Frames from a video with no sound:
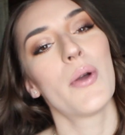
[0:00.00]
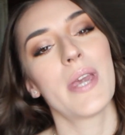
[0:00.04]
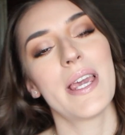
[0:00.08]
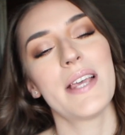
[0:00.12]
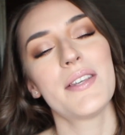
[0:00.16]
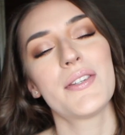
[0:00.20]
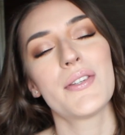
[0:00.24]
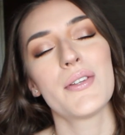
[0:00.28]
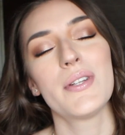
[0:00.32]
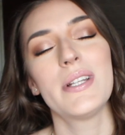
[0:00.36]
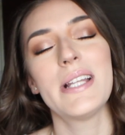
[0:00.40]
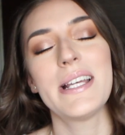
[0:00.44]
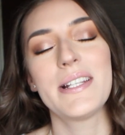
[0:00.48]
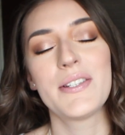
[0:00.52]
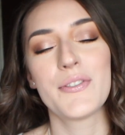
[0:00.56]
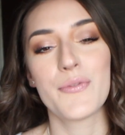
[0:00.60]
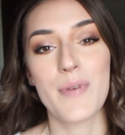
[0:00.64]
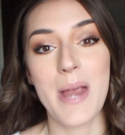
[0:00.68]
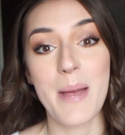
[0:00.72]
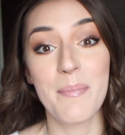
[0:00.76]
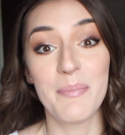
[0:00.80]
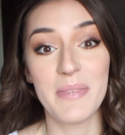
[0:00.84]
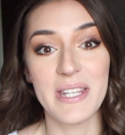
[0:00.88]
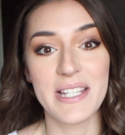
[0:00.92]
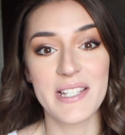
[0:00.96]
Okay, so let's
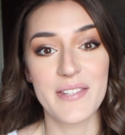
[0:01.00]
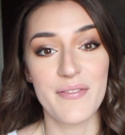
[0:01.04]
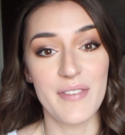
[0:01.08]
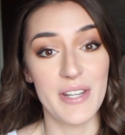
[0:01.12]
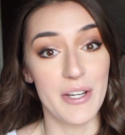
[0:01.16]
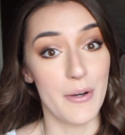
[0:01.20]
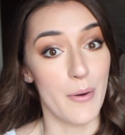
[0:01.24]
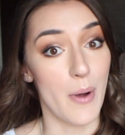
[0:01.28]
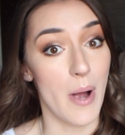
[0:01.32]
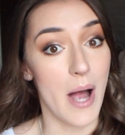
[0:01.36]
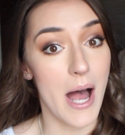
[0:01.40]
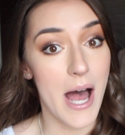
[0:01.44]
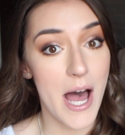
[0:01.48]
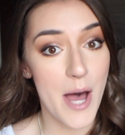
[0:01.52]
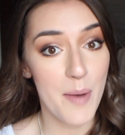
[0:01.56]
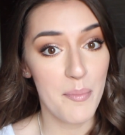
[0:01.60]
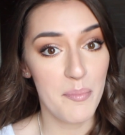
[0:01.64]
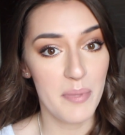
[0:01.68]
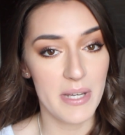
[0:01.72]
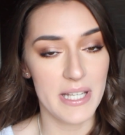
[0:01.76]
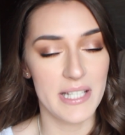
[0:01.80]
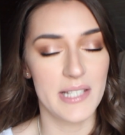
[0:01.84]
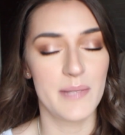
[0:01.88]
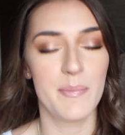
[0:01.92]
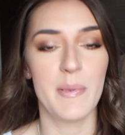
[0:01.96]
wrap this video
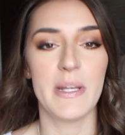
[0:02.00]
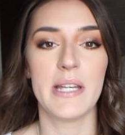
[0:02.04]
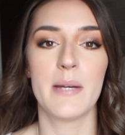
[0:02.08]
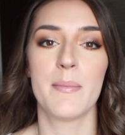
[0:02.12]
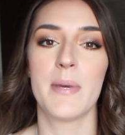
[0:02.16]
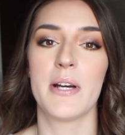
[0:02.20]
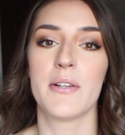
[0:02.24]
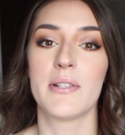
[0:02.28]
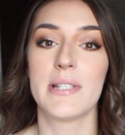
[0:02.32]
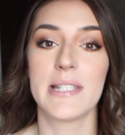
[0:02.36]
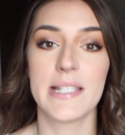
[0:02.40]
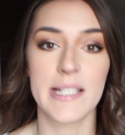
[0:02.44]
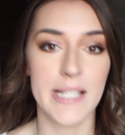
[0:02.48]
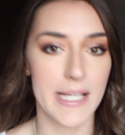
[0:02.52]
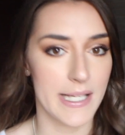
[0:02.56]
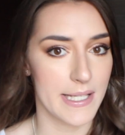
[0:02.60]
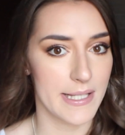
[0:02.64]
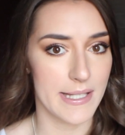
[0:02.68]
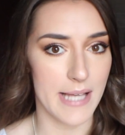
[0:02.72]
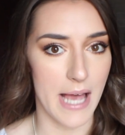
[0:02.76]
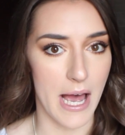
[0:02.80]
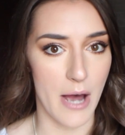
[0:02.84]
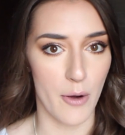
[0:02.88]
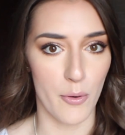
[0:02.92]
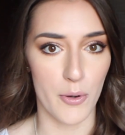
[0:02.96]
up. It's been about
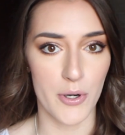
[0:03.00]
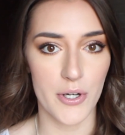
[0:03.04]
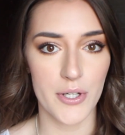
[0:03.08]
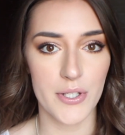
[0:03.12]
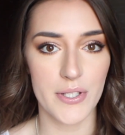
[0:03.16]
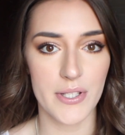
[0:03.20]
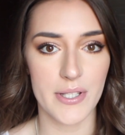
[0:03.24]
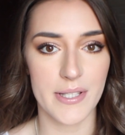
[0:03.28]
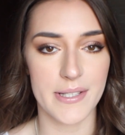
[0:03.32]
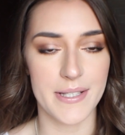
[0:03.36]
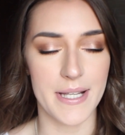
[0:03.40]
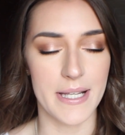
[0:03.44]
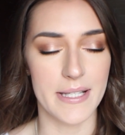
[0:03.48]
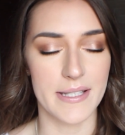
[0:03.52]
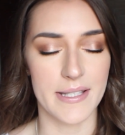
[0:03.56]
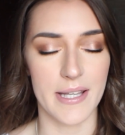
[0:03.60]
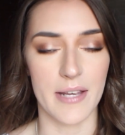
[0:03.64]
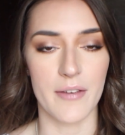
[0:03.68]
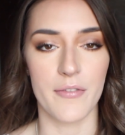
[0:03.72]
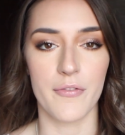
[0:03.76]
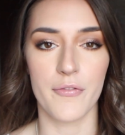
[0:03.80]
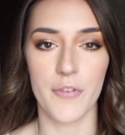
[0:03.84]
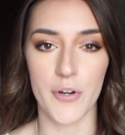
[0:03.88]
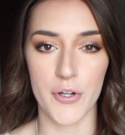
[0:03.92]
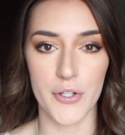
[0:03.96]
6 hours since
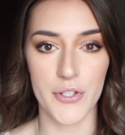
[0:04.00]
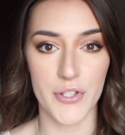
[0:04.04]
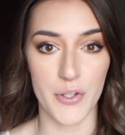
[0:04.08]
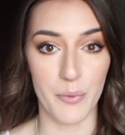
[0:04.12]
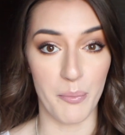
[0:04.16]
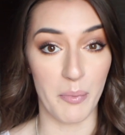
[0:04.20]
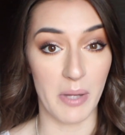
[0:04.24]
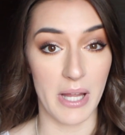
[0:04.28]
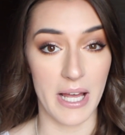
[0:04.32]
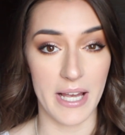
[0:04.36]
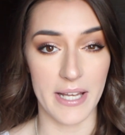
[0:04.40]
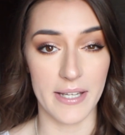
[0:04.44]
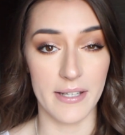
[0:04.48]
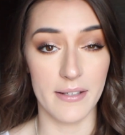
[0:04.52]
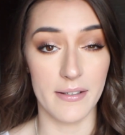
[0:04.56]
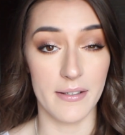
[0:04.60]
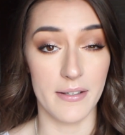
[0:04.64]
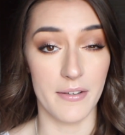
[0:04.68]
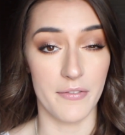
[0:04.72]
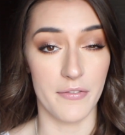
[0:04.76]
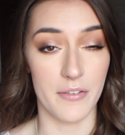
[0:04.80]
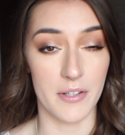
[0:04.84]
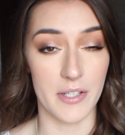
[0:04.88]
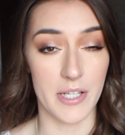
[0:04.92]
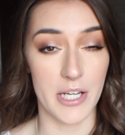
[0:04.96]
I first applied
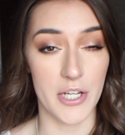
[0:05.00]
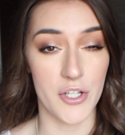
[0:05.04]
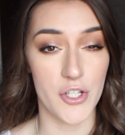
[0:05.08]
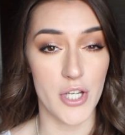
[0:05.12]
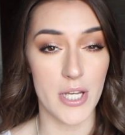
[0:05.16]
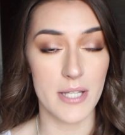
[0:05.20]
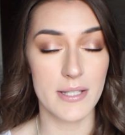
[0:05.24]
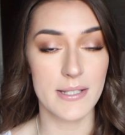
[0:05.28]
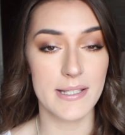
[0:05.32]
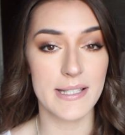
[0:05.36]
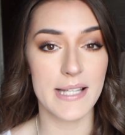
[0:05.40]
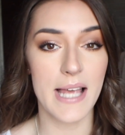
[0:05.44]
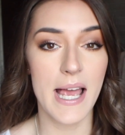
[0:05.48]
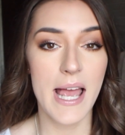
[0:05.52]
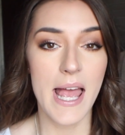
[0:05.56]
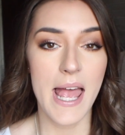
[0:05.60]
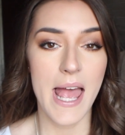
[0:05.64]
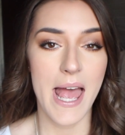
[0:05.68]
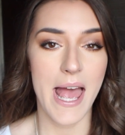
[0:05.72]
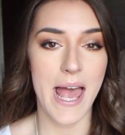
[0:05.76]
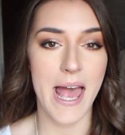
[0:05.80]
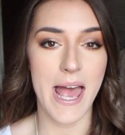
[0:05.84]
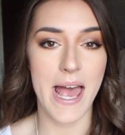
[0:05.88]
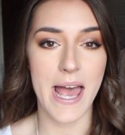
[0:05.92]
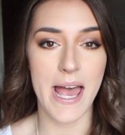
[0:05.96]
the foundations,
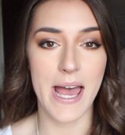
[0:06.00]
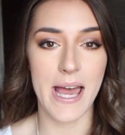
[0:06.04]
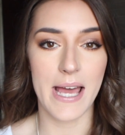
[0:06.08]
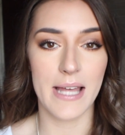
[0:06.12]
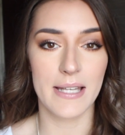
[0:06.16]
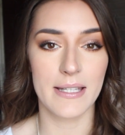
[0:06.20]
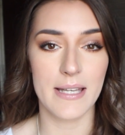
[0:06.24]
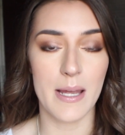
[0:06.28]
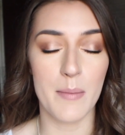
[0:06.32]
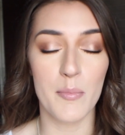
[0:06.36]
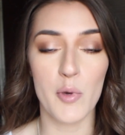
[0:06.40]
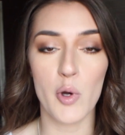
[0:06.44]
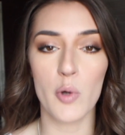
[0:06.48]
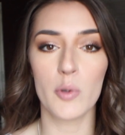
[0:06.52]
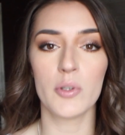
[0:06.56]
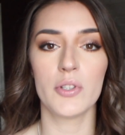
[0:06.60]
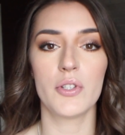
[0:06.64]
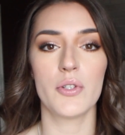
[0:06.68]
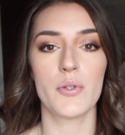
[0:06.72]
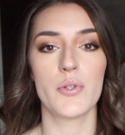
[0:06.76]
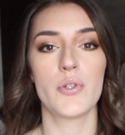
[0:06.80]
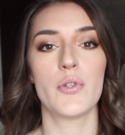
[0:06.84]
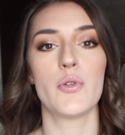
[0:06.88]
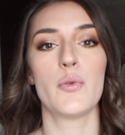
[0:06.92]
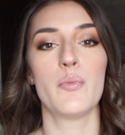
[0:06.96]
and I'm going
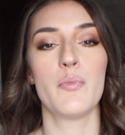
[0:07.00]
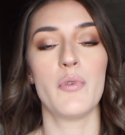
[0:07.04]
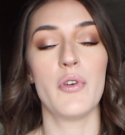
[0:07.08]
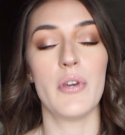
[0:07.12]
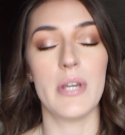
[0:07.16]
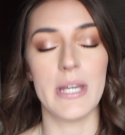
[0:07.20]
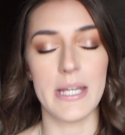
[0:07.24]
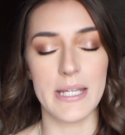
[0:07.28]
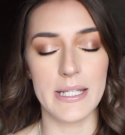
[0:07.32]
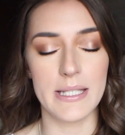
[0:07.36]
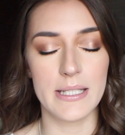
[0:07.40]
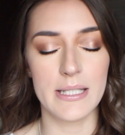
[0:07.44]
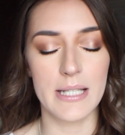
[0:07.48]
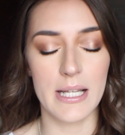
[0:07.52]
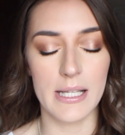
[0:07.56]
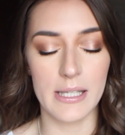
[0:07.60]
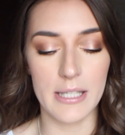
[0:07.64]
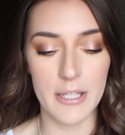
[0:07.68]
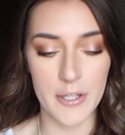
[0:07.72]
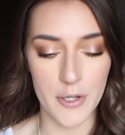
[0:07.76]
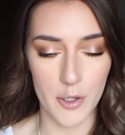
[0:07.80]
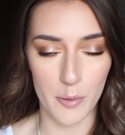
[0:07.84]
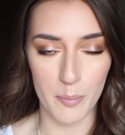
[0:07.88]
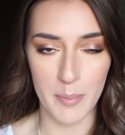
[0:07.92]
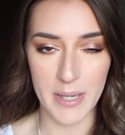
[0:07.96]
to zoom you in a
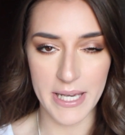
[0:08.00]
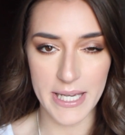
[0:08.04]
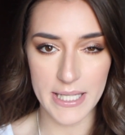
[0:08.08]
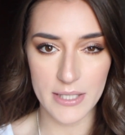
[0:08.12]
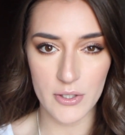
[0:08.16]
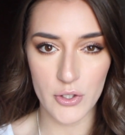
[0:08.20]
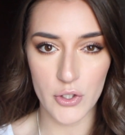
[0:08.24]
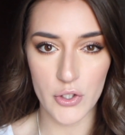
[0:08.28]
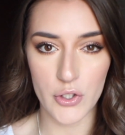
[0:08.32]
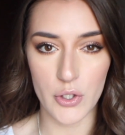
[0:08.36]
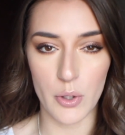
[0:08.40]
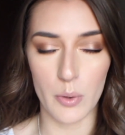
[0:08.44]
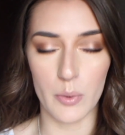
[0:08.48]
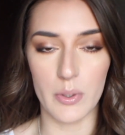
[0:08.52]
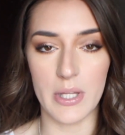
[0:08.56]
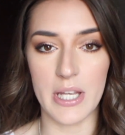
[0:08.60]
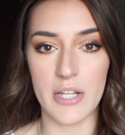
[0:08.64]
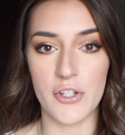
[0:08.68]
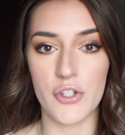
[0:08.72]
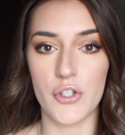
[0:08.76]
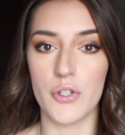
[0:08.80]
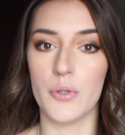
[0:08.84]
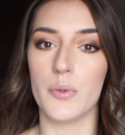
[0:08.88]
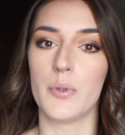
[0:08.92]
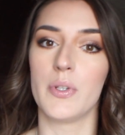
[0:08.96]
little bit so
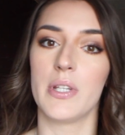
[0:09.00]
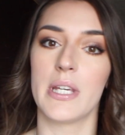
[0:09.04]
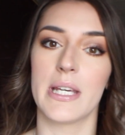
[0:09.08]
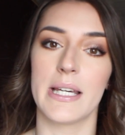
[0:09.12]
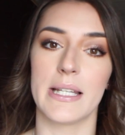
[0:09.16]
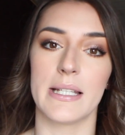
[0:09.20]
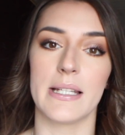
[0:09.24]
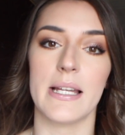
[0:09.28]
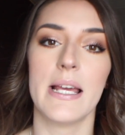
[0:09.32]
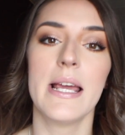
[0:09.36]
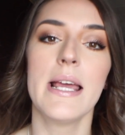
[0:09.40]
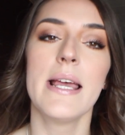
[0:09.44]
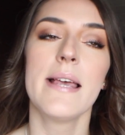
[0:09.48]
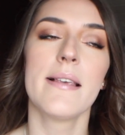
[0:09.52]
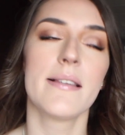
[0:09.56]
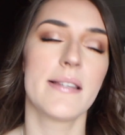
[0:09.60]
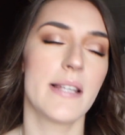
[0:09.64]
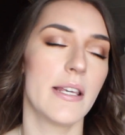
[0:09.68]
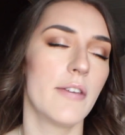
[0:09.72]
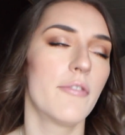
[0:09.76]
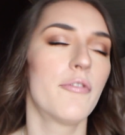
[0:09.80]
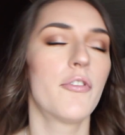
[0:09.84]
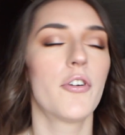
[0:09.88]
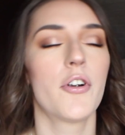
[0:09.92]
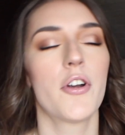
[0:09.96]
that you can
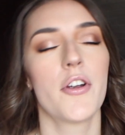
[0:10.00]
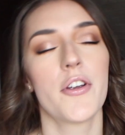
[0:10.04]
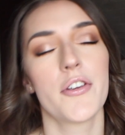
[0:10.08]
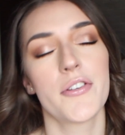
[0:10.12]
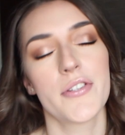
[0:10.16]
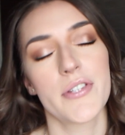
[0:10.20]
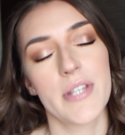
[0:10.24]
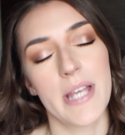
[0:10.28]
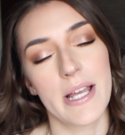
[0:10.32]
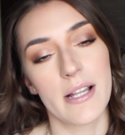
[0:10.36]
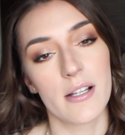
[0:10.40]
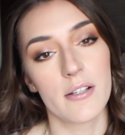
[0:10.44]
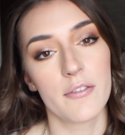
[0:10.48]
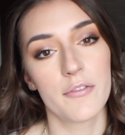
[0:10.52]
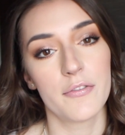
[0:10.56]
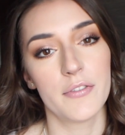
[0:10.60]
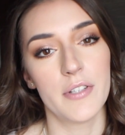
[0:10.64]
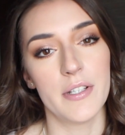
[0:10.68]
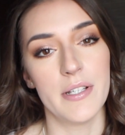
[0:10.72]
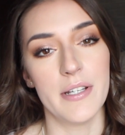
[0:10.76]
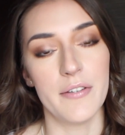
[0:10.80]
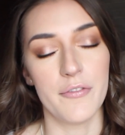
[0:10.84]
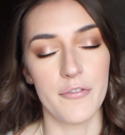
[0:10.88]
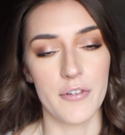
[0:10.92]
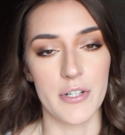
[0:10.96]
see for yourself
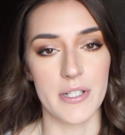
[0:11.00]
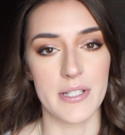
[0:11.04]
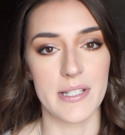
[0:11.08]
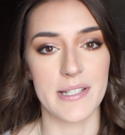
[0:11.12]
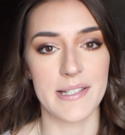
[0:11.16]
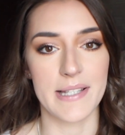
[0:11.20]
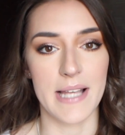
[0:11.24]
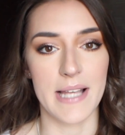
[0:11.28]
the different